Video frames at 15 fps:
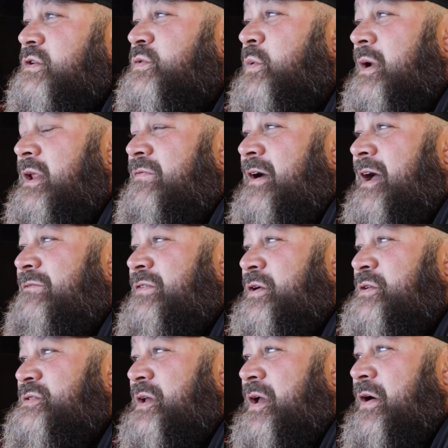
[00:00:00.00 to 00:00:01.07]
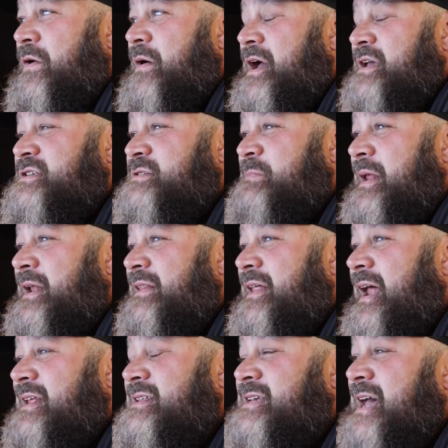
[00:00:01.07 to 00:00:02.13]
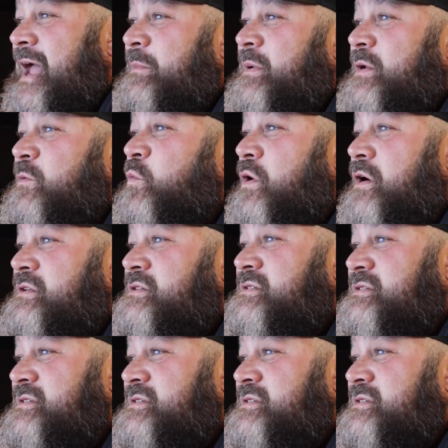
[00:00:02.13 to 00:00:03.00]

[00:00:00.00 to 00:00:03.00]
25 years ago, I spent a lot of time in the woods